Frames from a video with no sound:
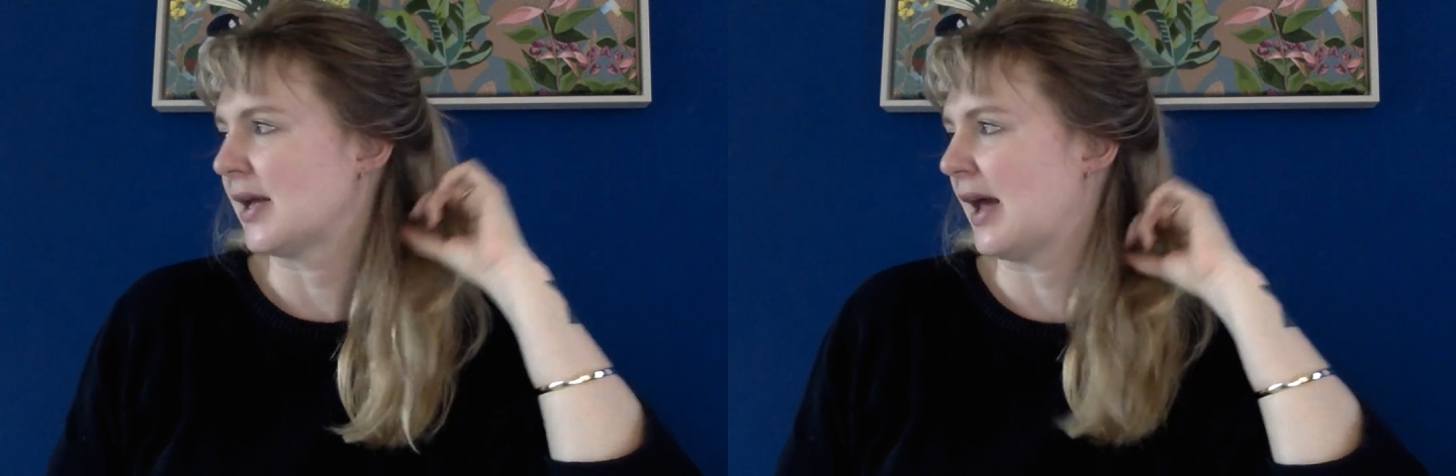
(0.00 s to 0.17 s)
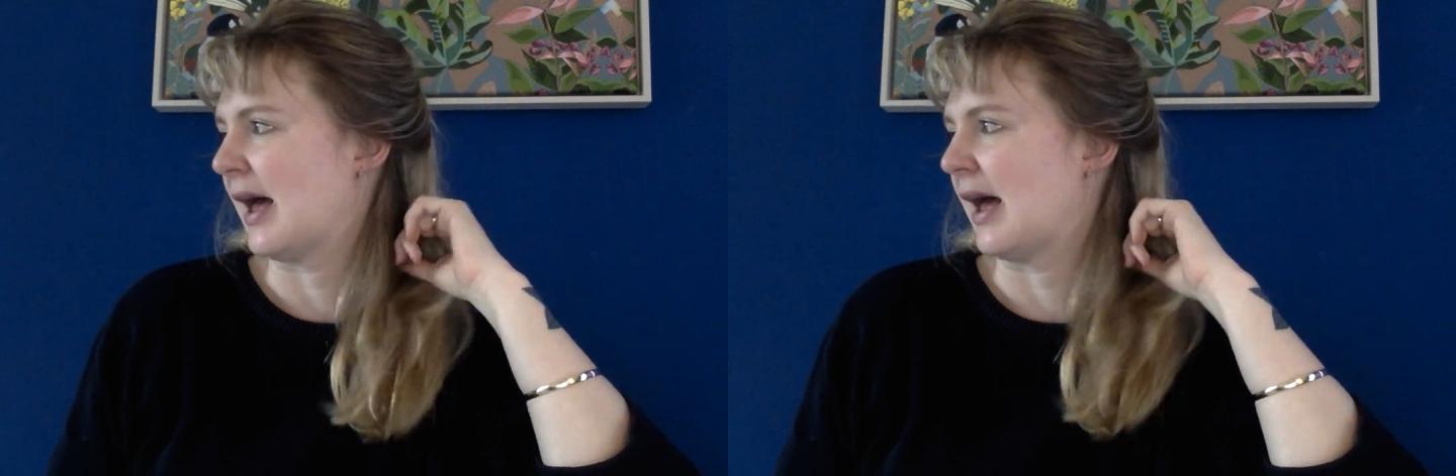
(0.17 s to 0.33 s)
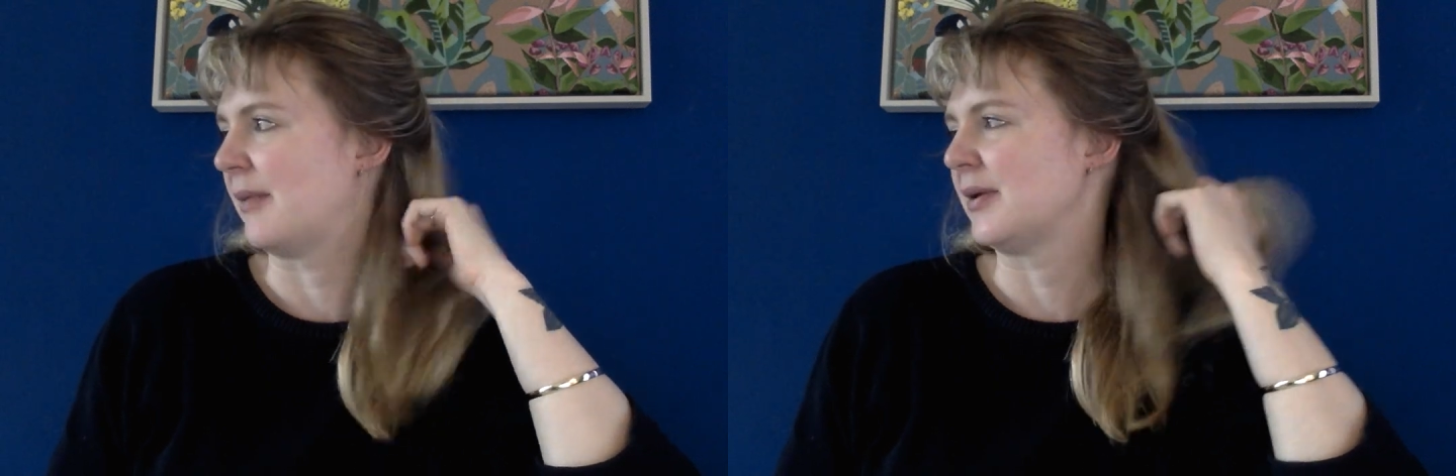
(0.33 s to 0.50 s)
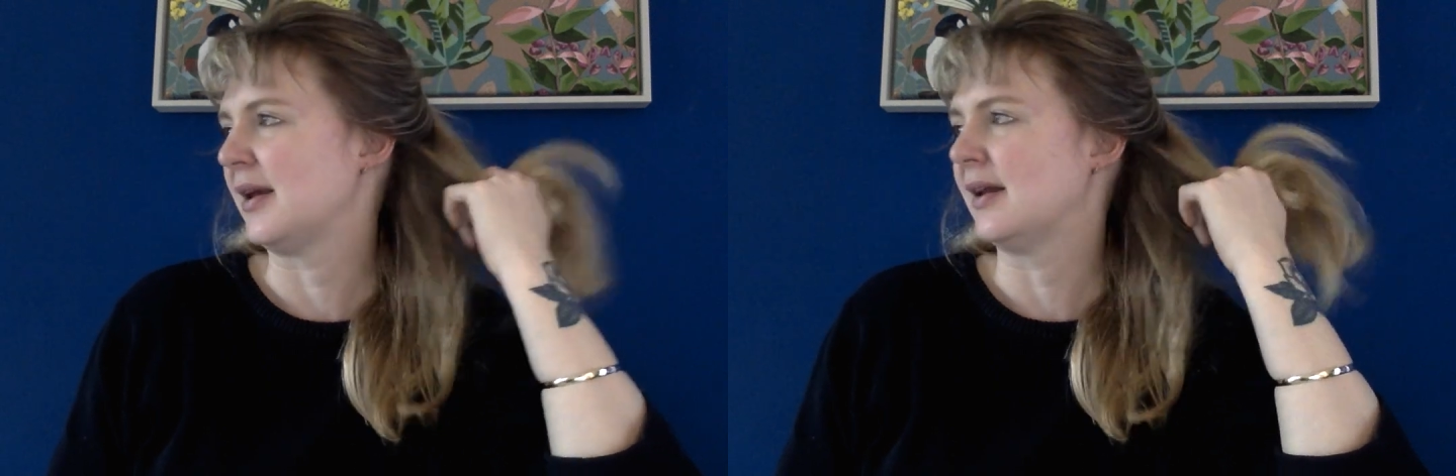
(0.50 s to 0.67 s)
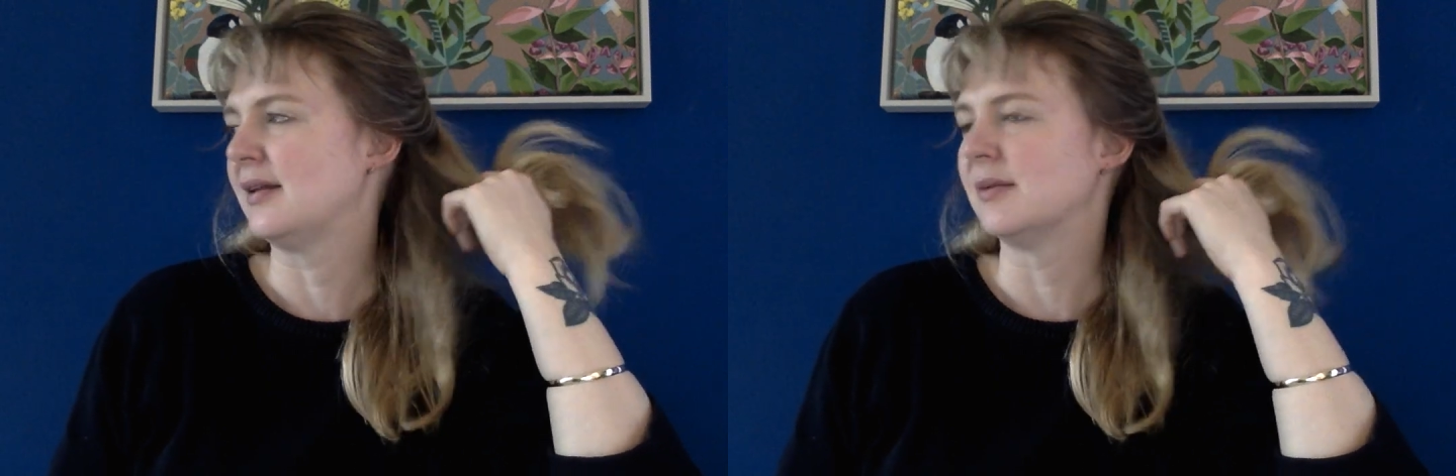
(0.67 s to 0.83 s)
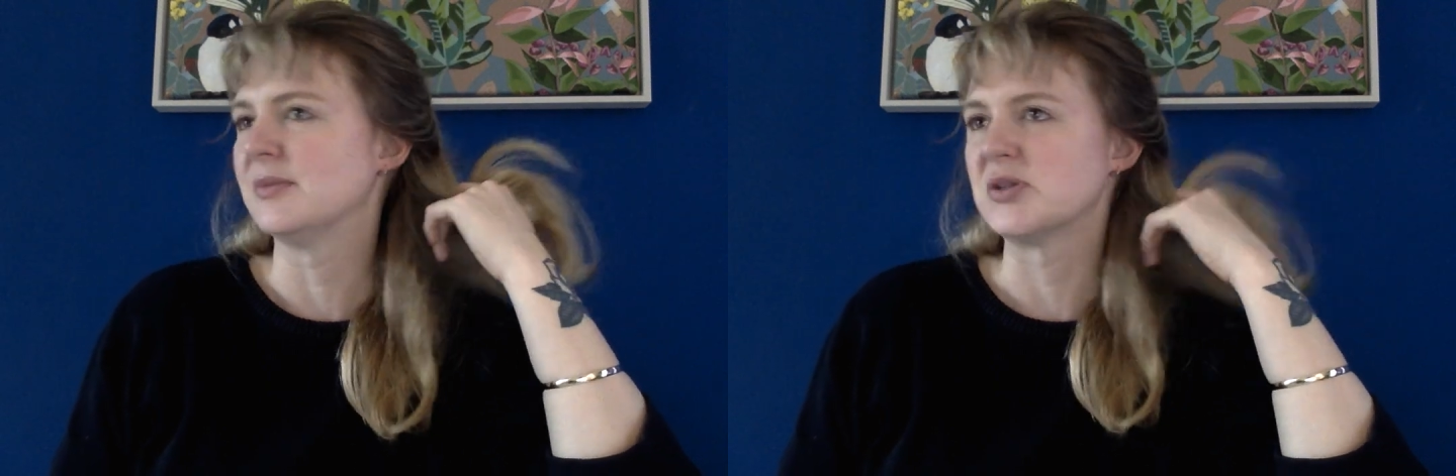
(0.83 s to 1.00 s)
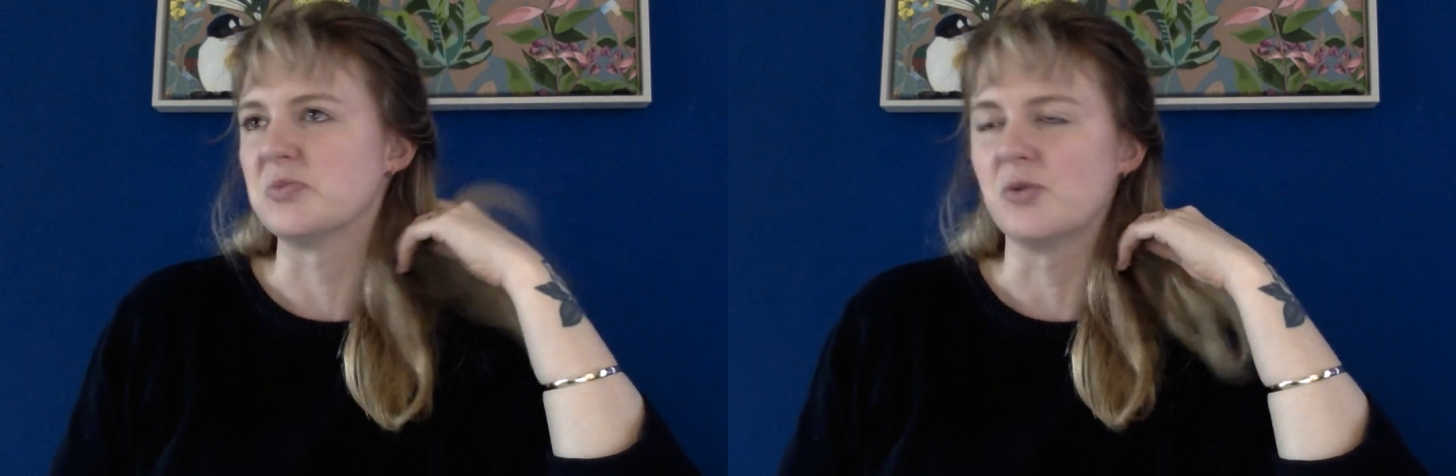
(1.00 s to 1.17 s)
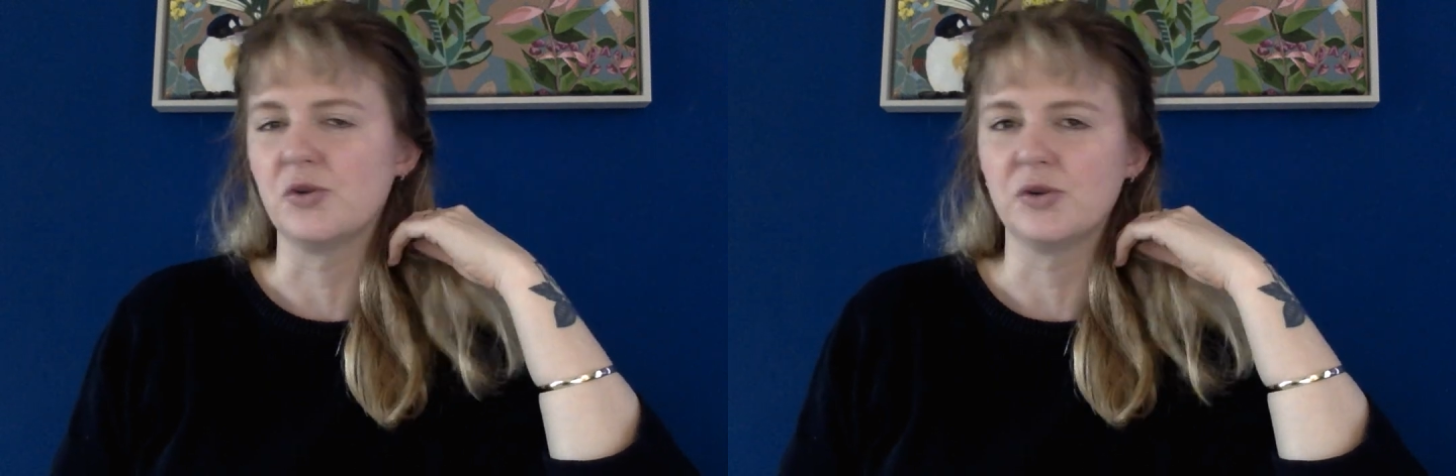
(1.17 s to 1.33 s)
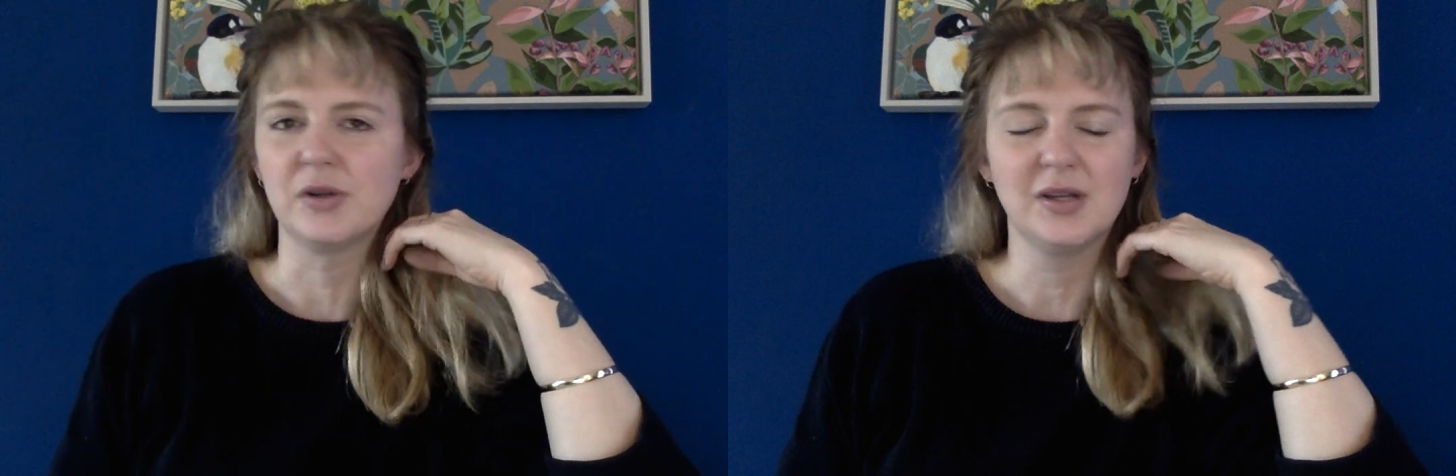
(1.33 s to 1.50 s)
happy, and that Miss
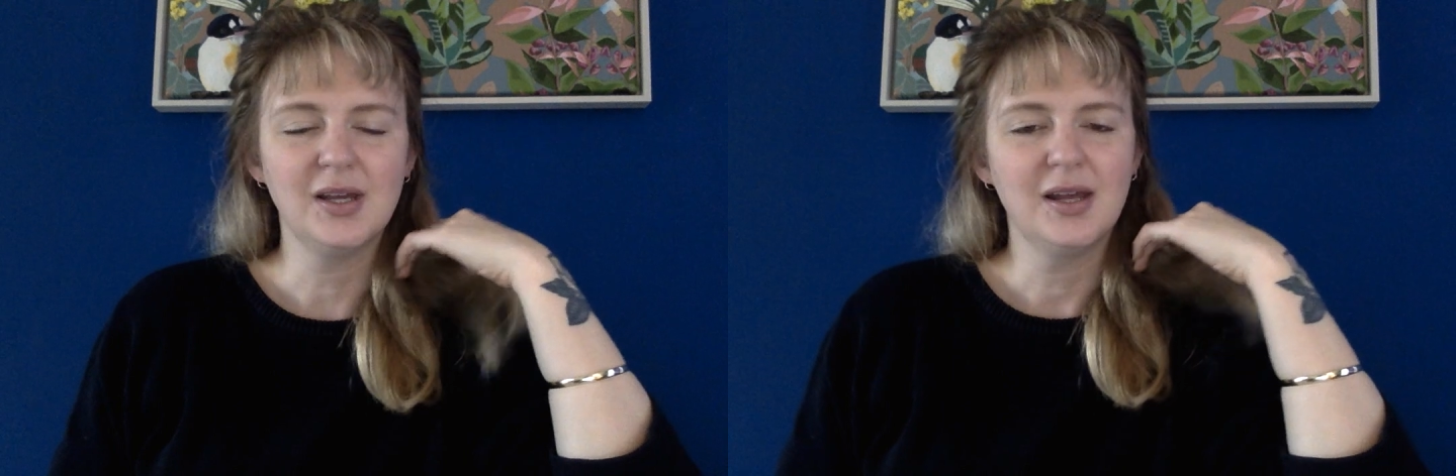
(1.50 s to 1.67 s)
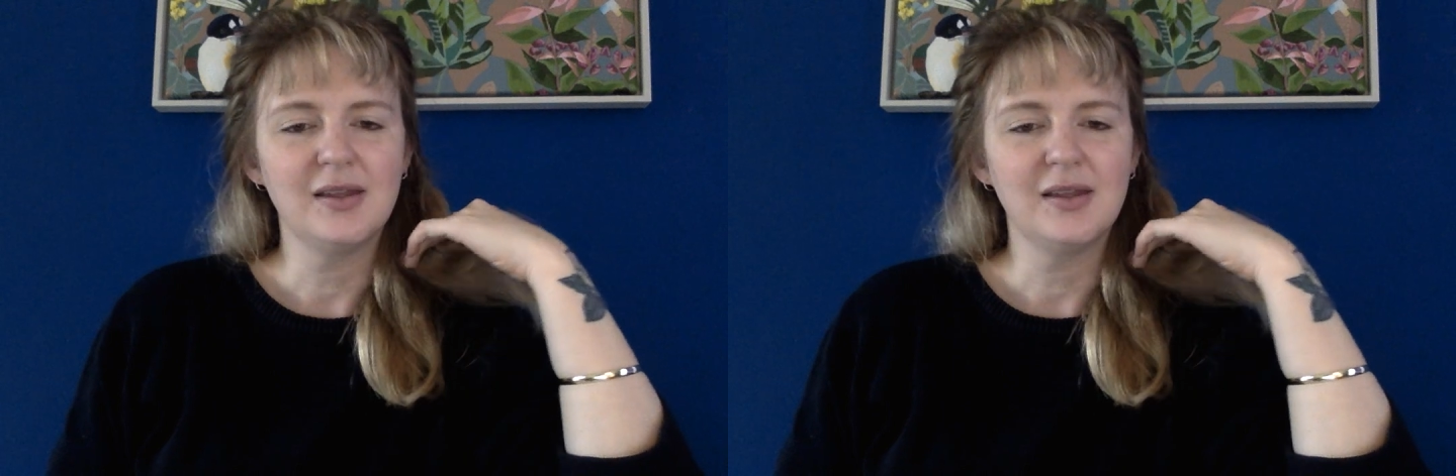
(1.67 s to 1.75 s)
Morton,